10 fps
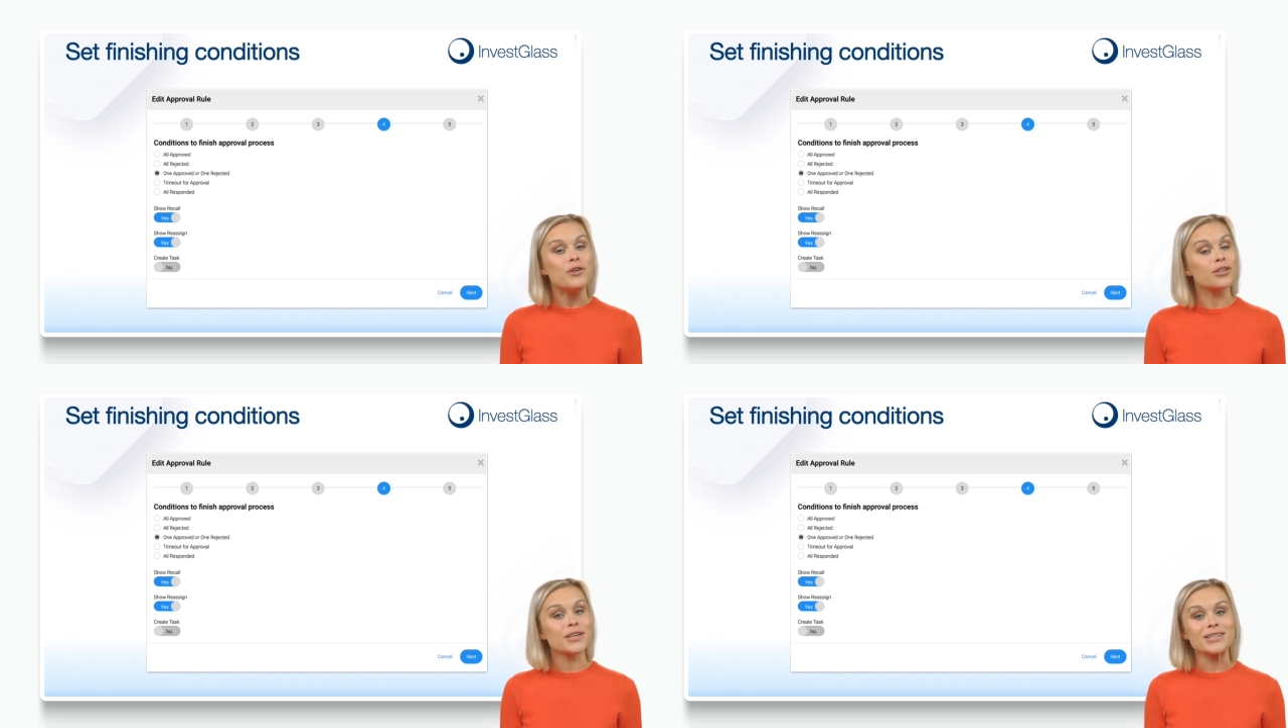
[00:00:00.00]

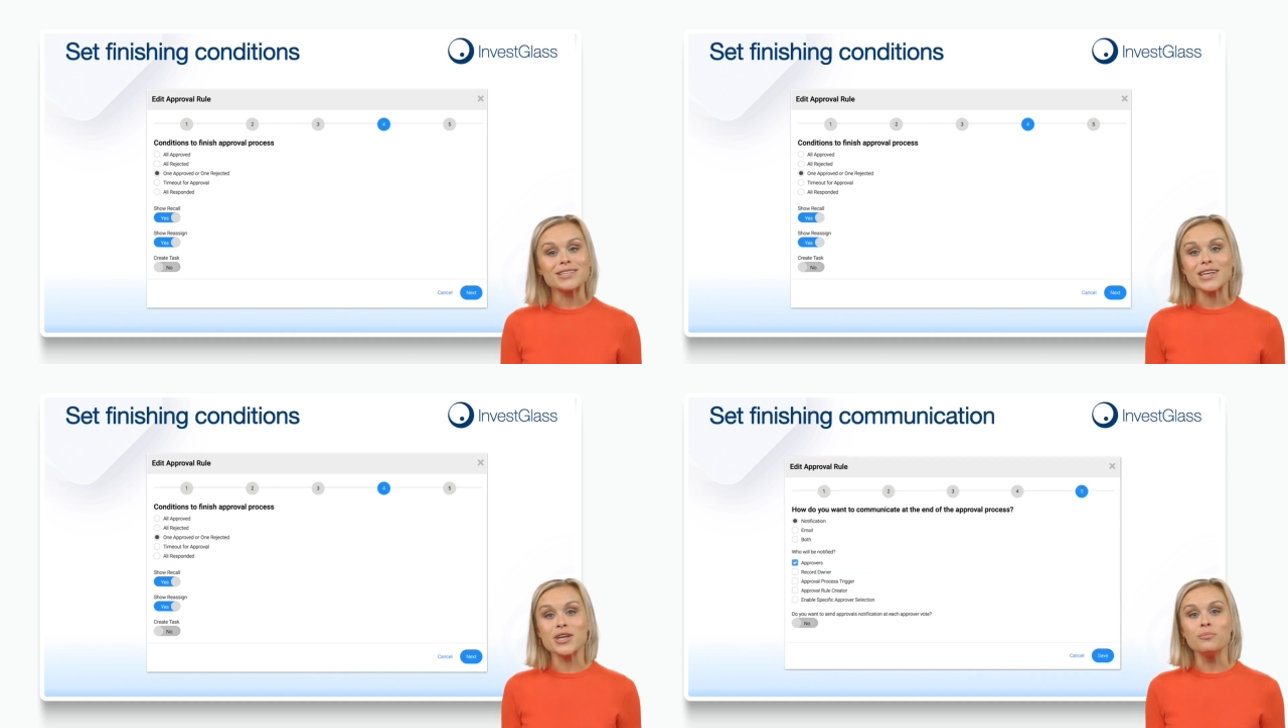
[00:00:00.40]
you can
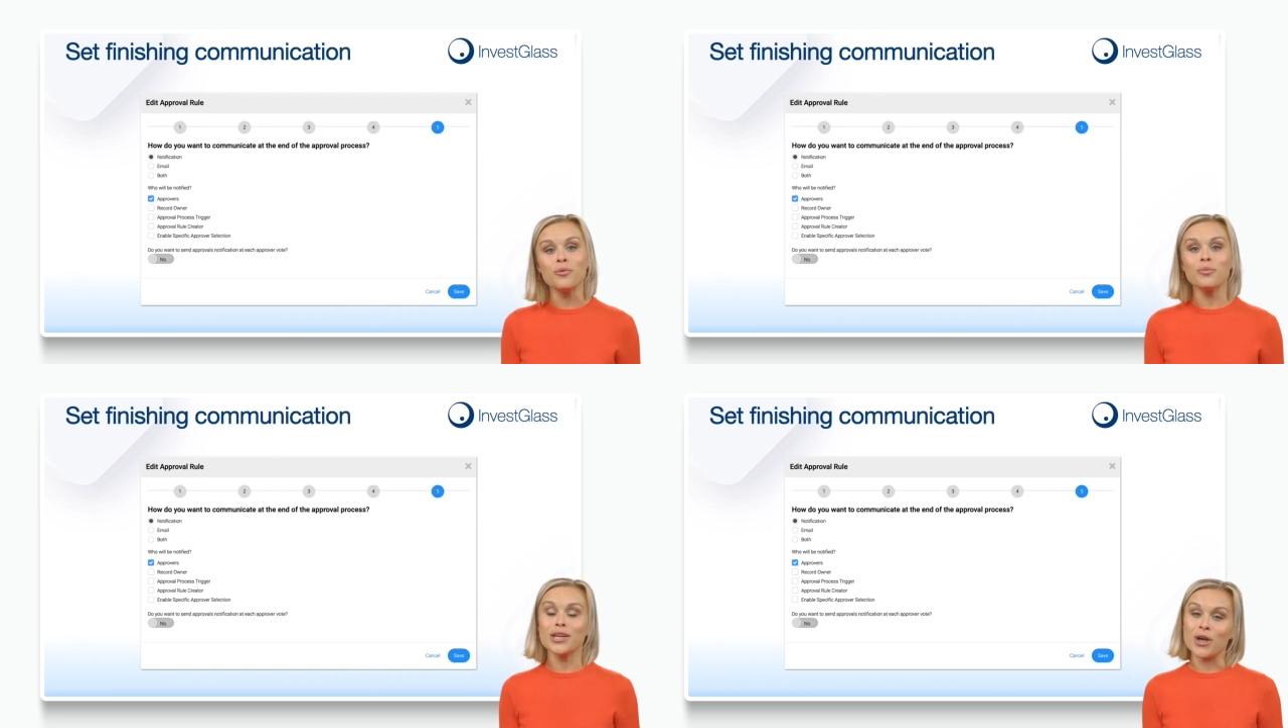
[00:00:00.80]
set up a
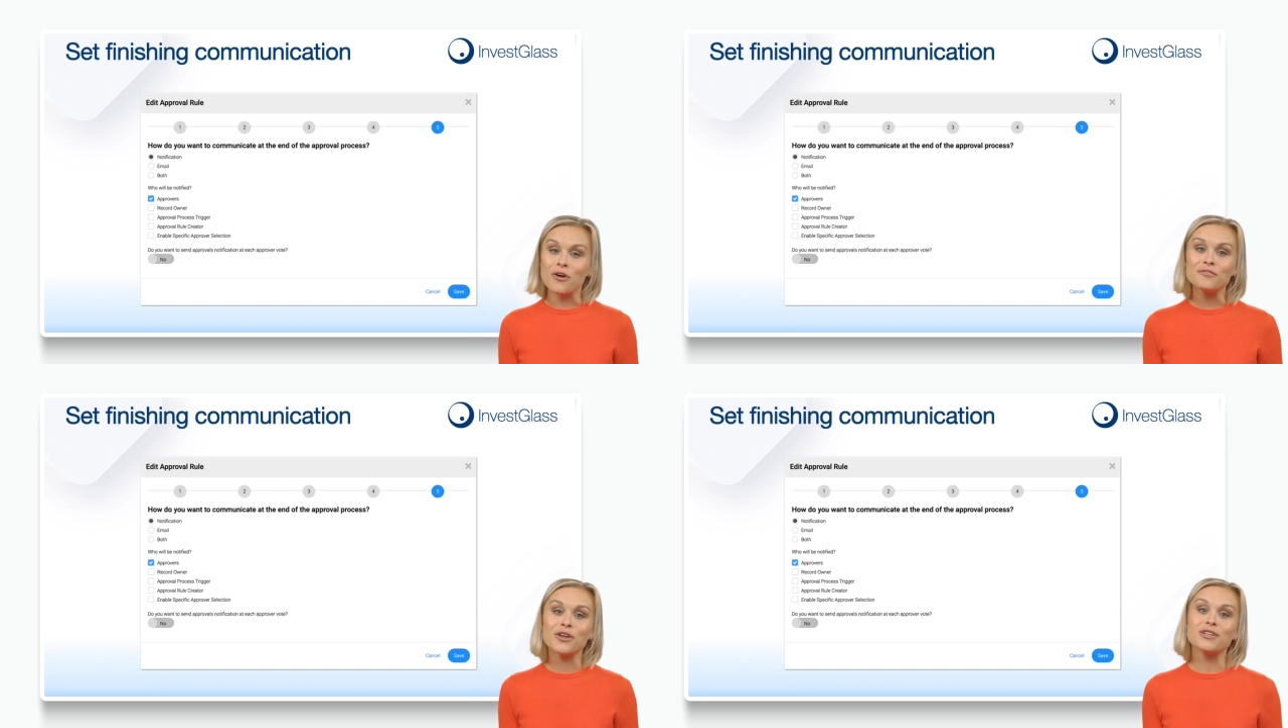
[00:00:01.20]

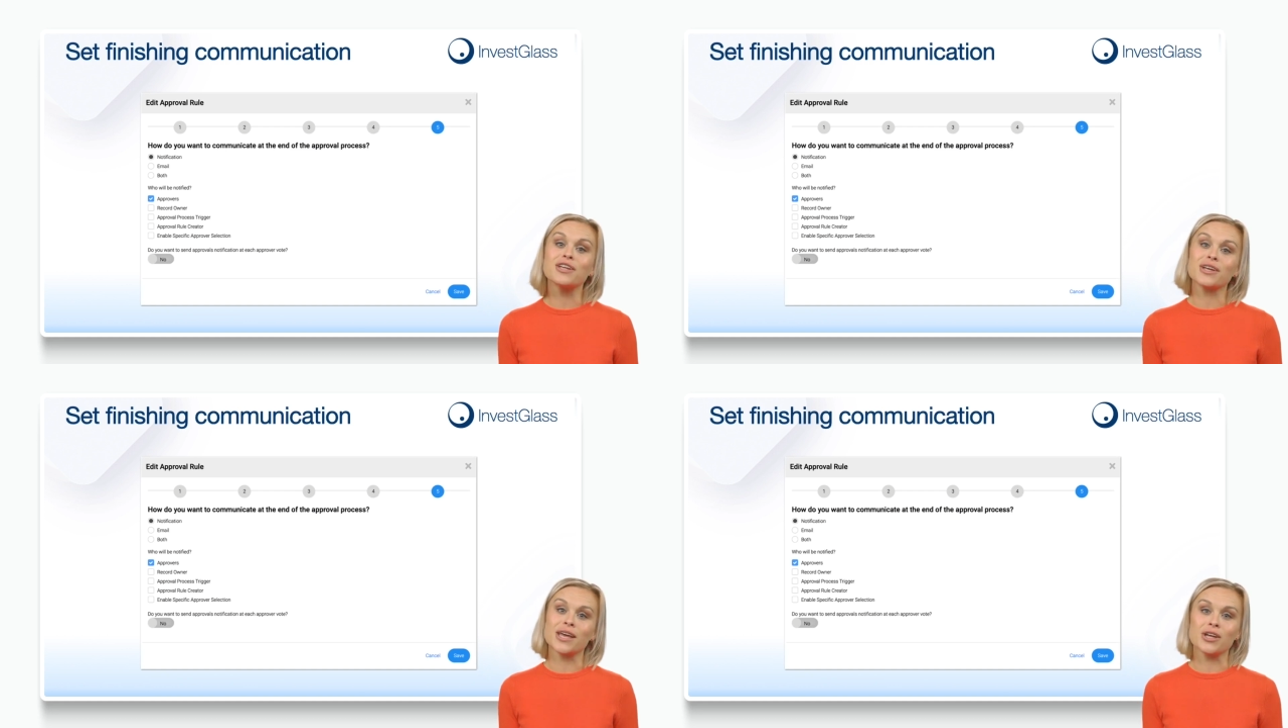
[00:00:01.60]
recall
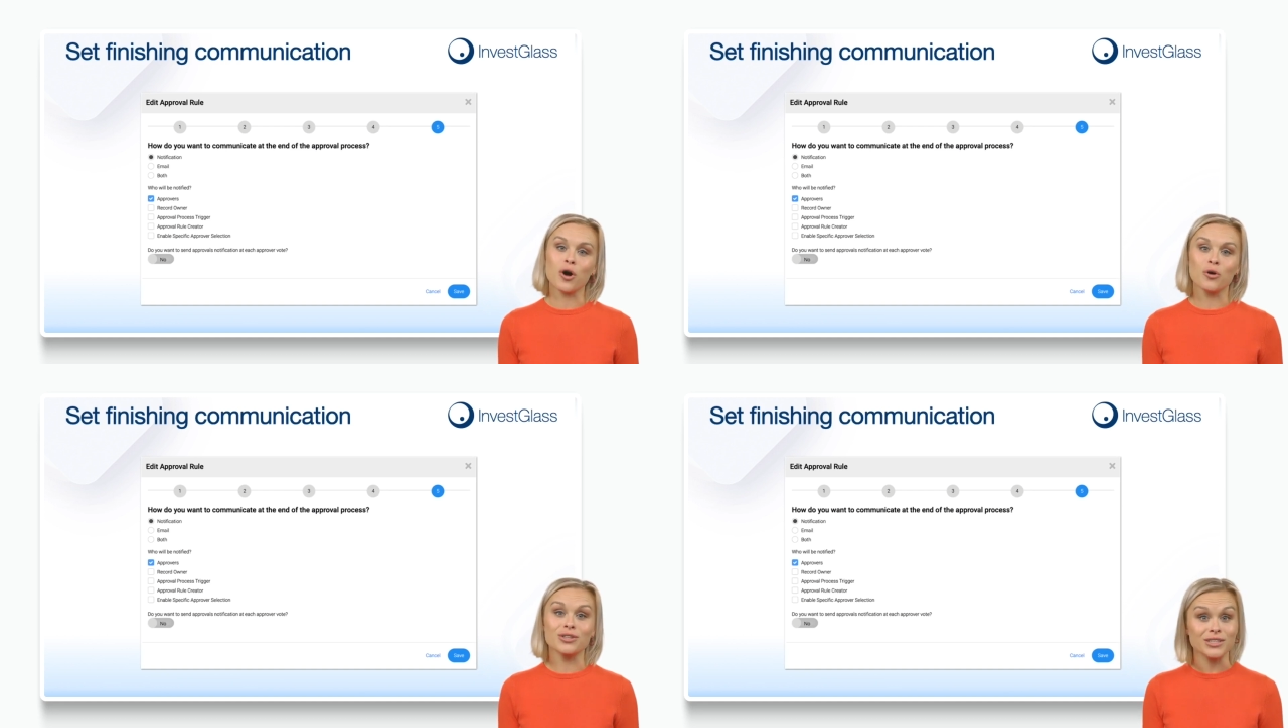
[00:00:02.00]
function and
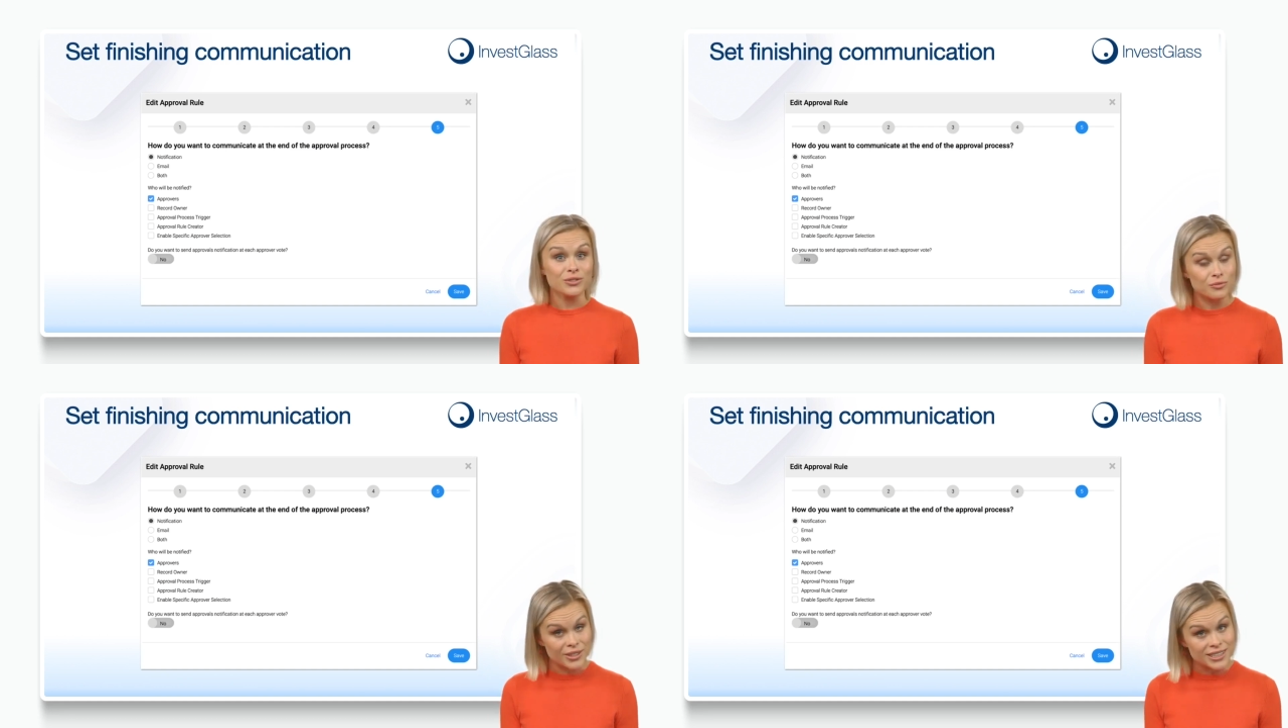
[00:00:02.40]
also
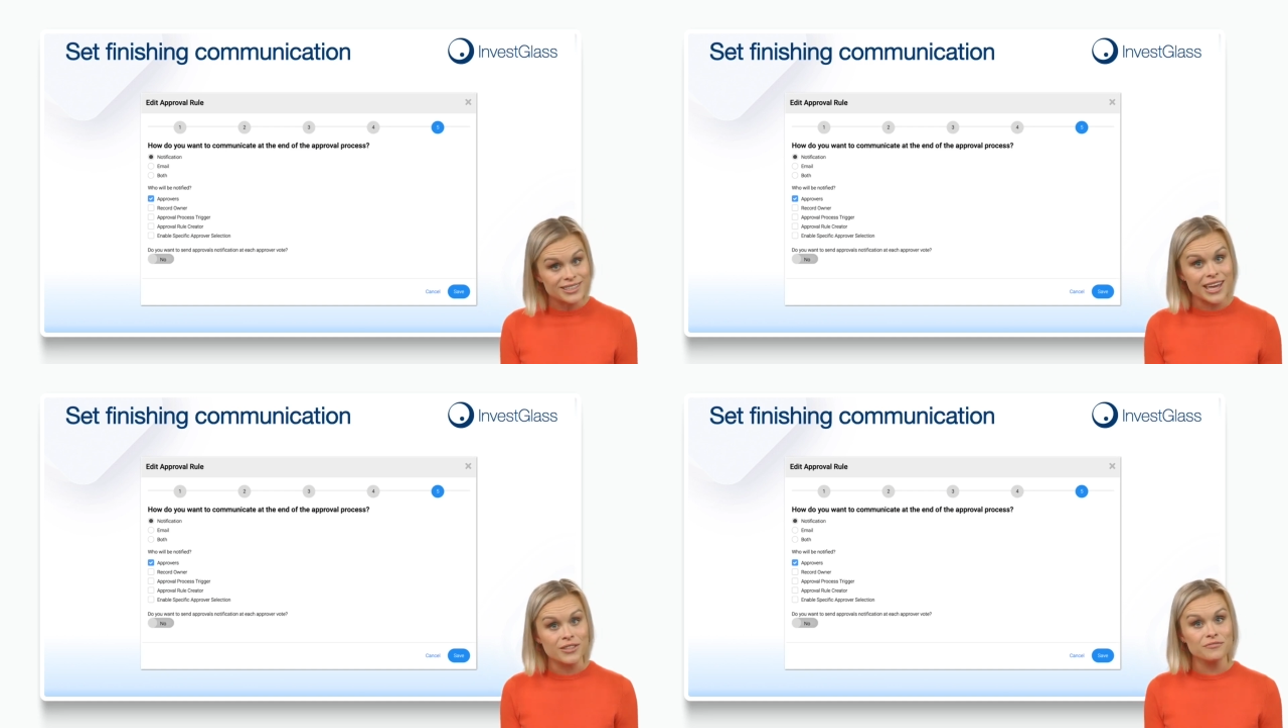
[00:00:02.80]
the
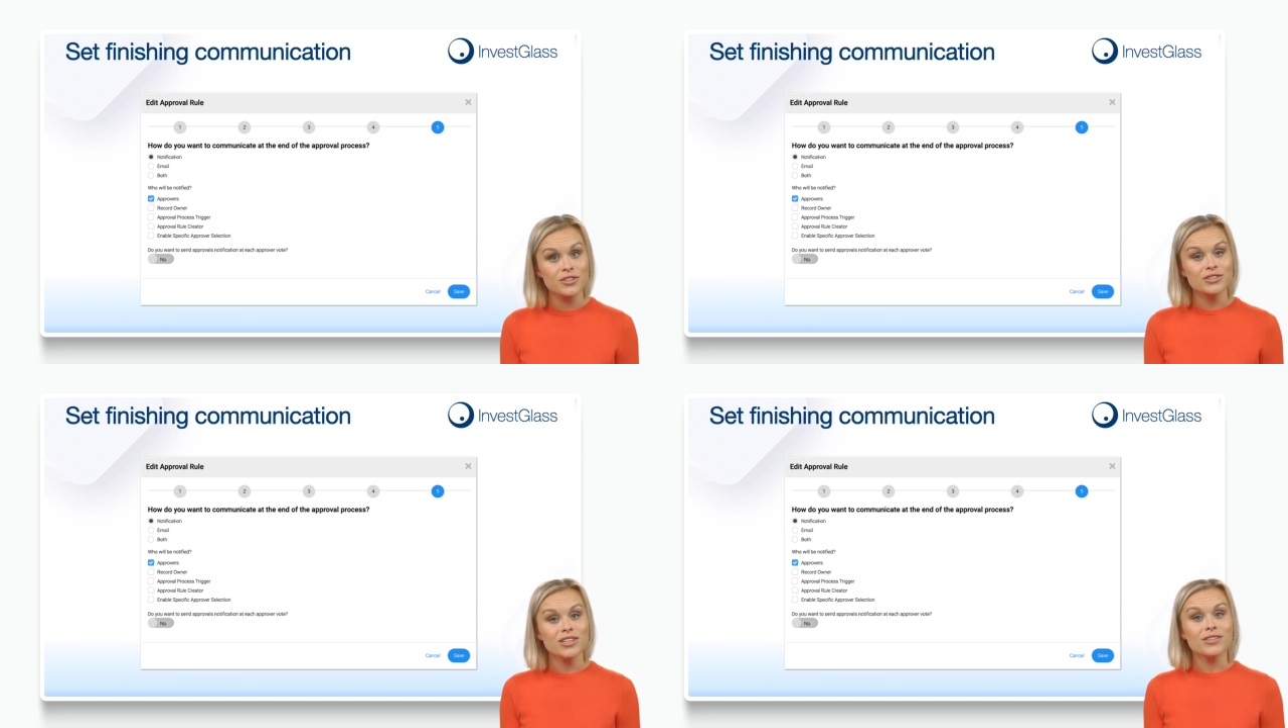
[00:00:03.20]
reassign
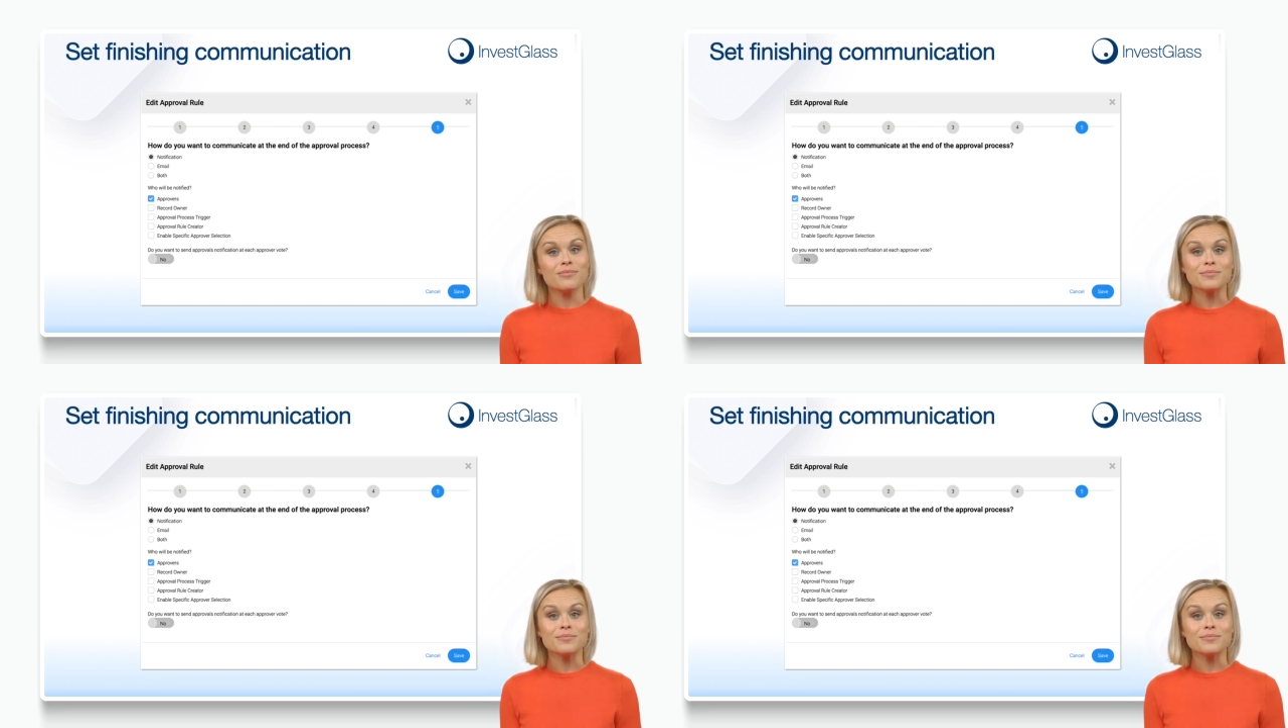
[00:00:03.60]
function.